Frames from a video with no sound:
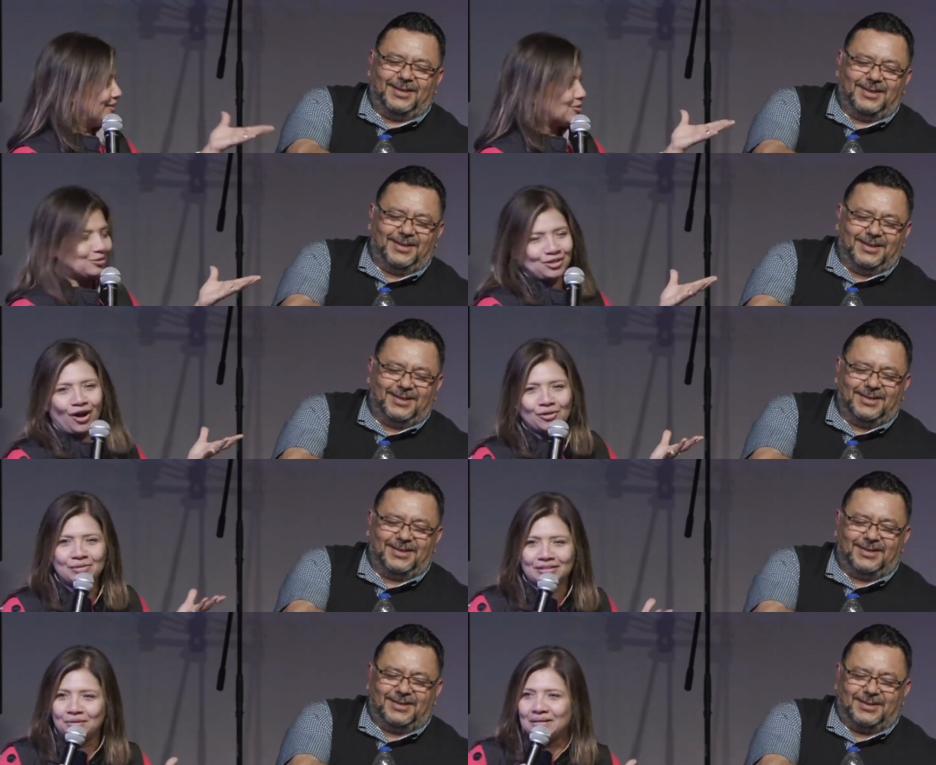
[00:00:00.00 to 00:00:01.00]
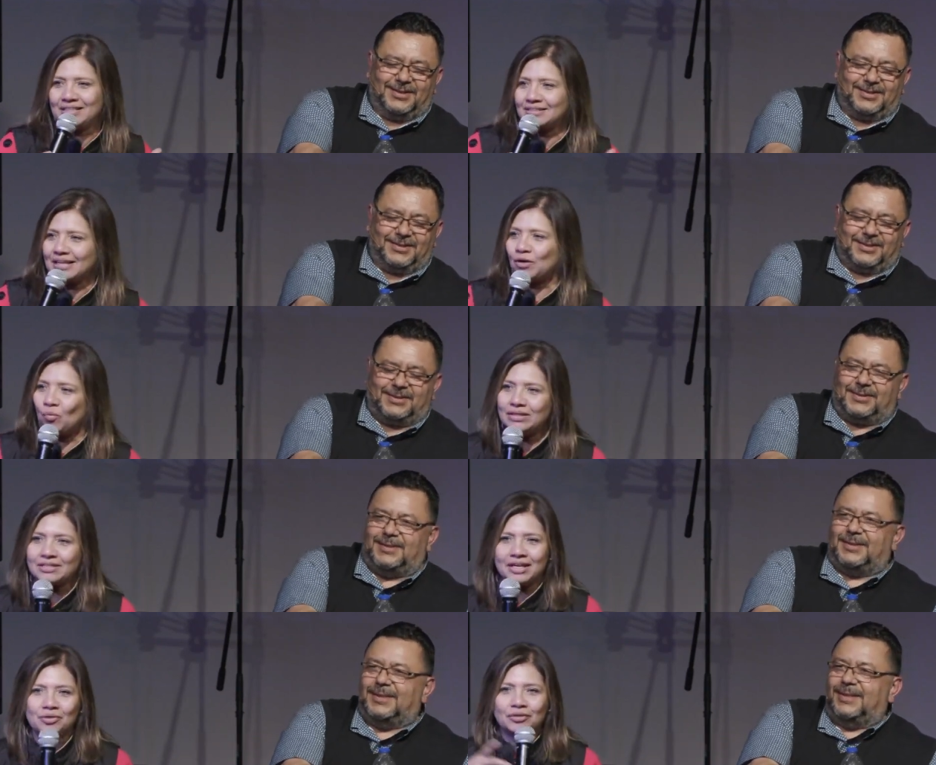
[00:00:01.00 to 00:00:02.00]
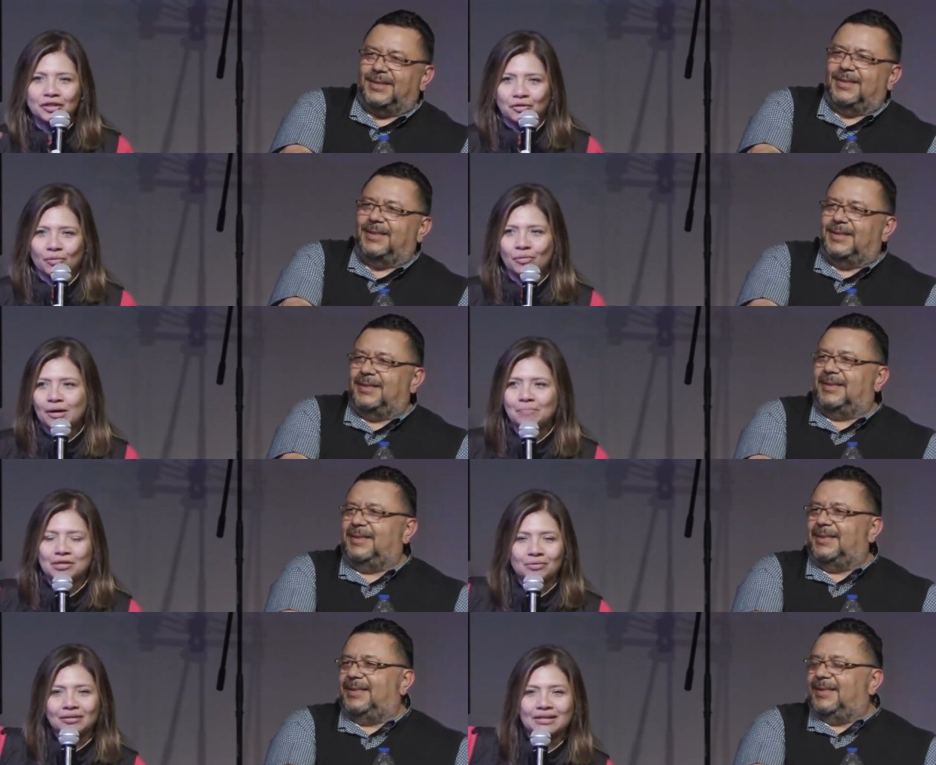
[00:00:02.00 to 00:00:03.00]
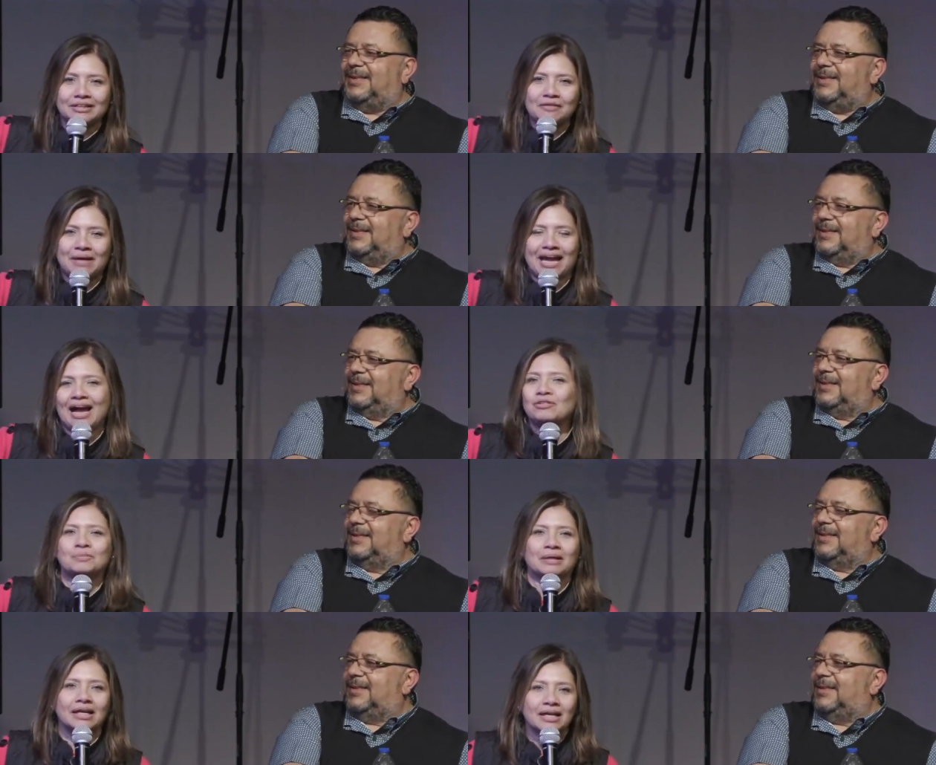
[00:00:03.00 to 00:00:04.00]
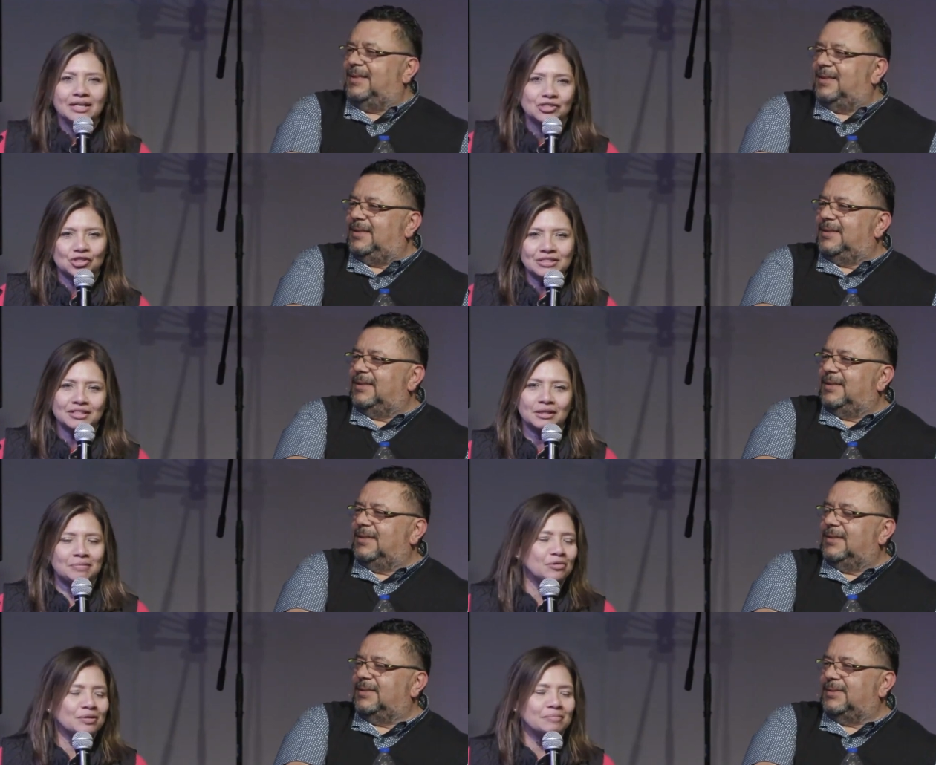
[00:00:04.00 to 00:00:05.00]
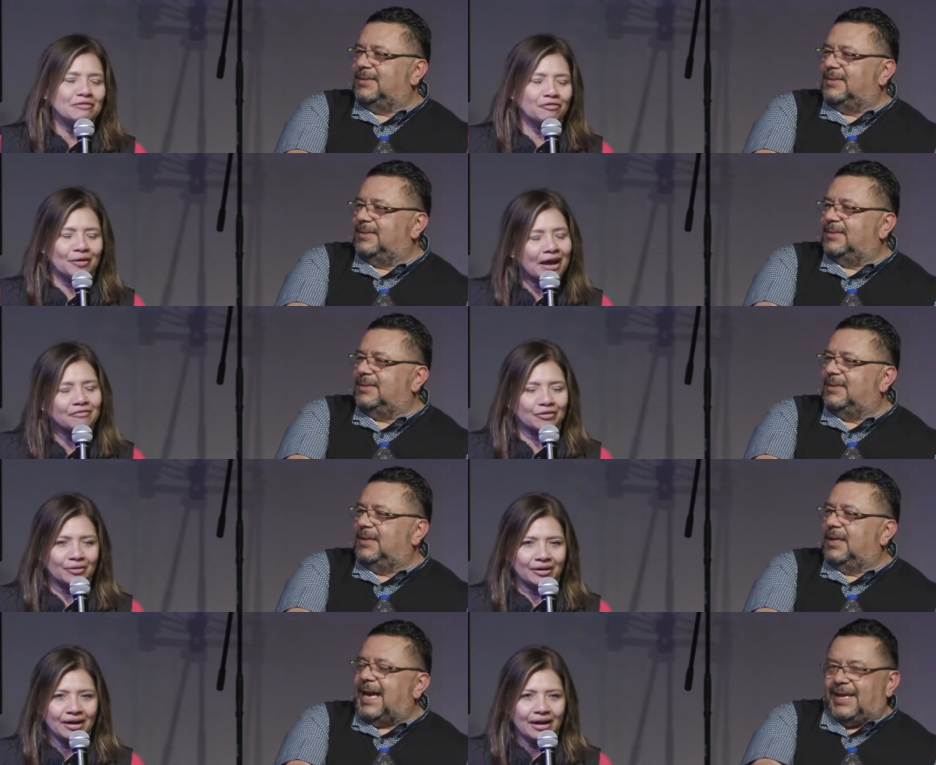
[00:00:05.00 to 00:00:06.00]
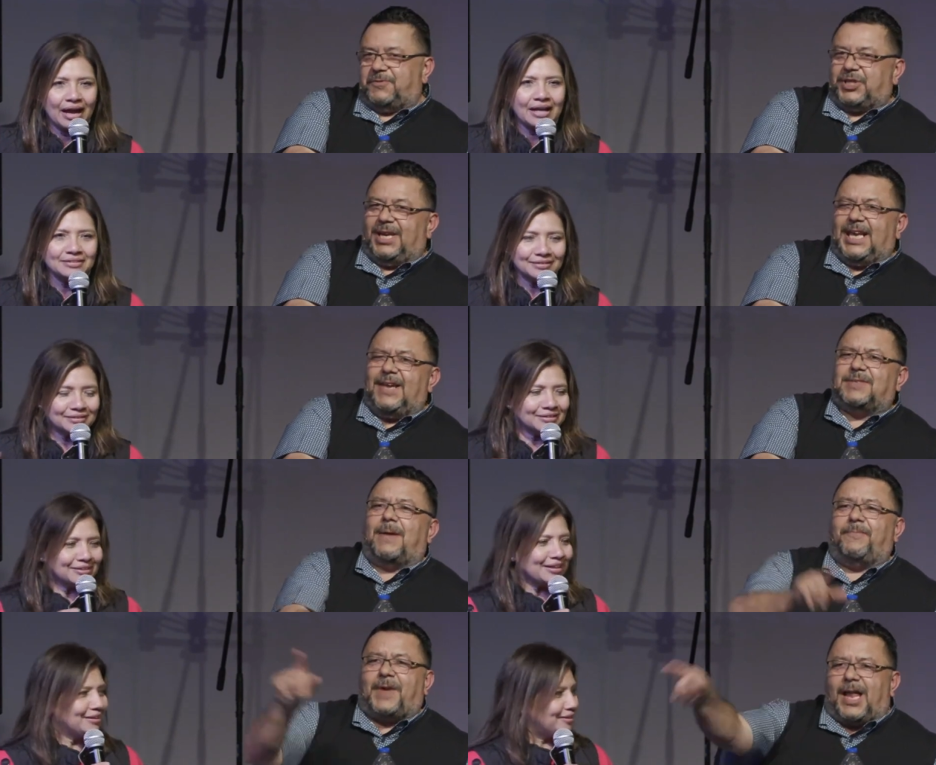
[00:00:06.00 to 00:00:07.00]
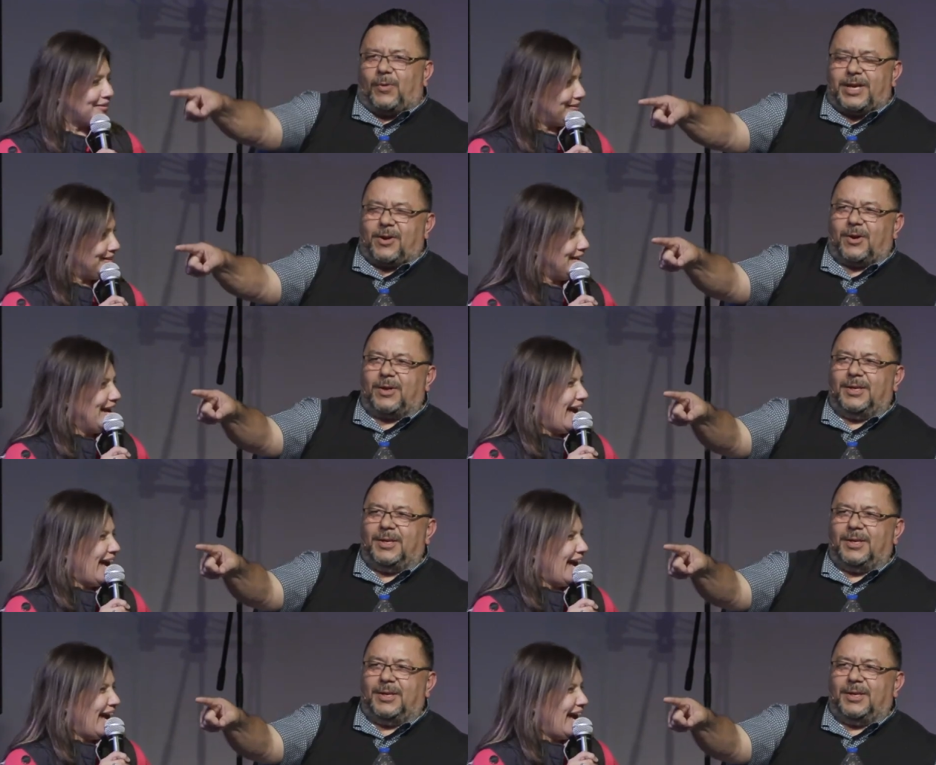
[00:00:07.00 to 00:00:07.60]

Speaker 1: little talk with them and he's like, one day you're going to grow up and you're going to leave my house, but she's going to be with me forever.
Speaker 2: And if she and- leaves, I'm following her.